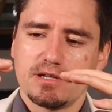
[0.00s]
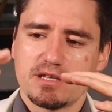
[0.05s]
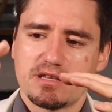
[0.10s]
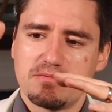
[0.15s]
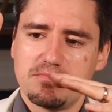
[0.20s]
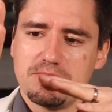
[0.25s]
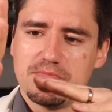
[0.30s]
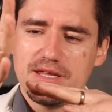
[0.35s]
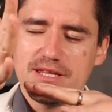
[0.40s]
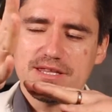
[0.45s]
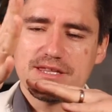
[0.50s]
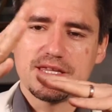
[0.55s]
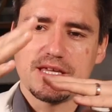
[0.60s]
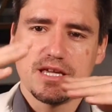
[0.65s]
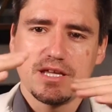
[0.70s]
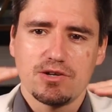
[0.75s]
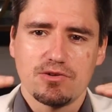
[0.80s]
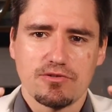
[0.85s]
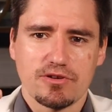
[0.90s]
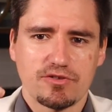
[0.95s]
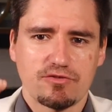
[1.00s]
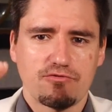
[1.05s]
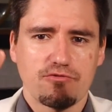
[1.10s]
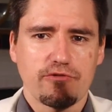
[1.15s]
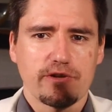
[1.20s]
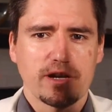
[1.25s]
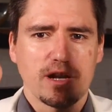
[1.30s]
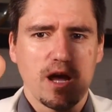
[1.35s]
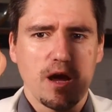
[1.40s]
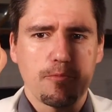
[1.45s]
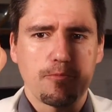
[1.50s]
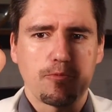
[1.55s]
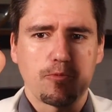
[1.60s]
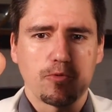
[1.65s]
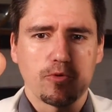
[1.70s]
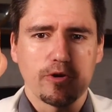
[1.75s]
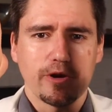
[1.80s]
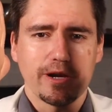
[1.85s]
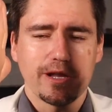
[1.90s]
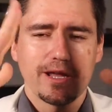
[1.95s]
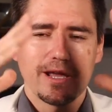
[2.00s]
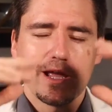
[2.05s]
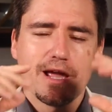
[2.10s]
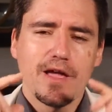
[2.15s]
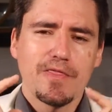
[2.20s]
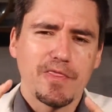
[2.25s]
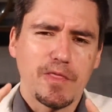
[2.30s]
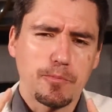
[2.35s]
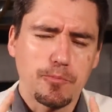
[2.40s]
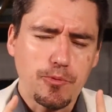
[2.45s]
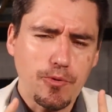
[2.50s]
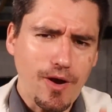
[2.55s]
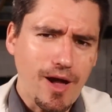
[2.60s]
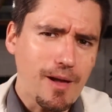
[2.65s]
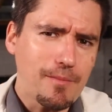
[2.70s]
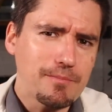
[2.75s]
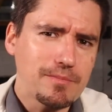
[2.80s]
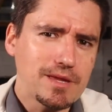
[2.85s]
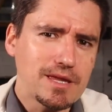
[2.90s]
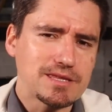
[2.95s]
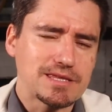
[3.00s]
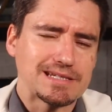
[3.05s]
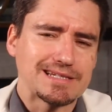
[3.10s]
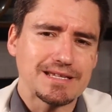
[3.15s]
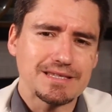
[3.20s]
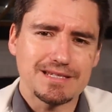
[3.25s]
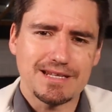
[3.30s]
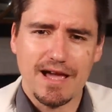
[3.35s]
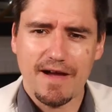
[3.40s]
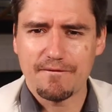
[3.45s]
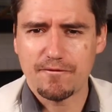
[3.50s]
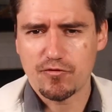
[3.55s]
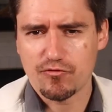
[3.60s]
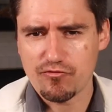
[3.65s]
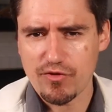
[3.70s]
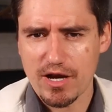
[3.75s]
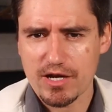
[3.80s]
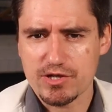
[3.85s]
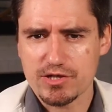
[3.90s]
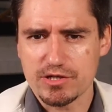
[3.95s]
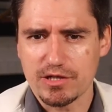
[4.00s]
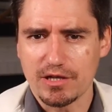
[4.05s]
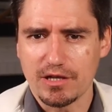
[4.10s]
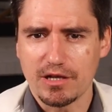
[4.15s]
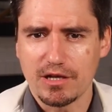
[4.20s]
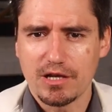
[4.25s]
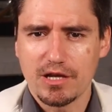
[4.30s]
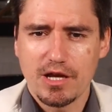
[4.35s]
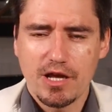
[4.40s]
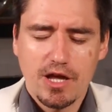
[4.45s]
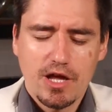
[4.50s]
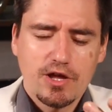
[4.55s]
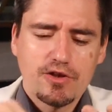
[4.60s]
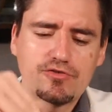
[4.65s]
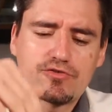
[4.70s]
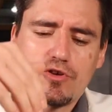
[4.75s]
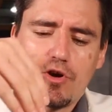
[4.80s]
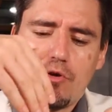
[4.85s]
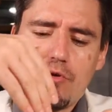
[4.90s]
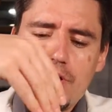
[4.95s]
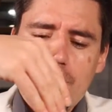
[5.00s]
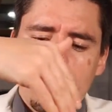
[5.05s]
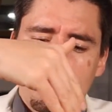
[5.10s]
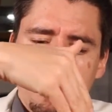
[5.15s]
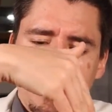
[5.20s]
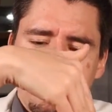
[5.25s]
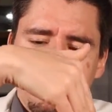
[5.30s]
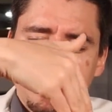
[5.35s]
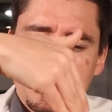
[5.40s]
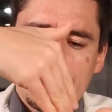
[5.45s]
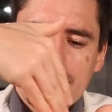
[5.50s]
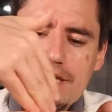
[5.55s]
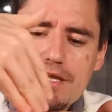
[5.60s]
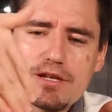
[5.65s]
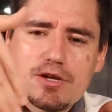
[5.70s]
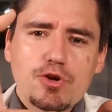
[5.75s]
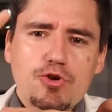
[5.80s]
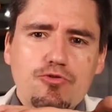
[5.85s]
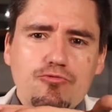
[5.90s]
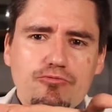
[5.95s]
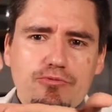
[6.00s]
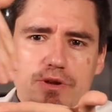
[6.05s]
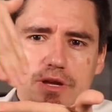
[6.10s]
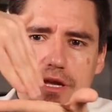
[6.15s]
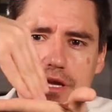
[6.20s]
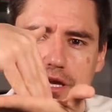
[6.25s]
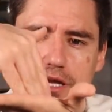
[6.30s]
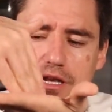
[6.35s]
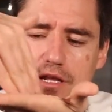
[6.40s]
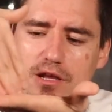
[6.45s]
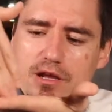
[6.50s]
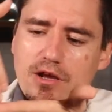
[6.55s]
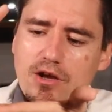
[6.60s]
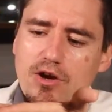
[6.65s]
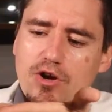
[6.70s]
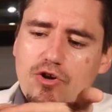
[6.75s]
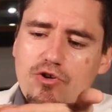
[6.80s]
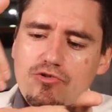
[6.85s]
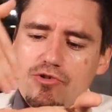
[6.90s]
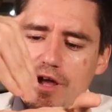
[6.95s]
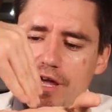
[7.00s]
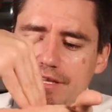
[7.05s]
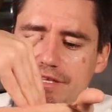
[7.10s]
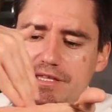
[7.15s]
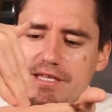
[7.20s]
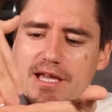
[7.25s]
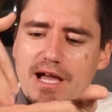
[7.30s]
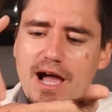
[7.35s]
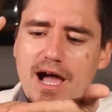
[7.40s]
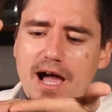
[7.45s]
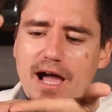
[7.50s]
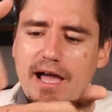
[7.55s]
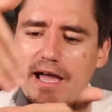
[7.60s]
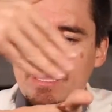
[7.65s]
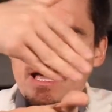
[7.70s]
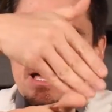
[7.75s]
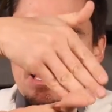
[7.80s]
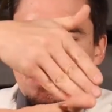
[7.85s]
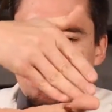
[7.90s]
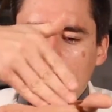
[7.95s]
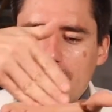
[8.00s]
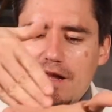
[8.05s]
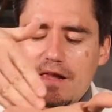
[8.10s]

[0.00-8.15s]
and it's missing or it's growing upward, the problem is it doesn't have direction. So by making a grid across the eye,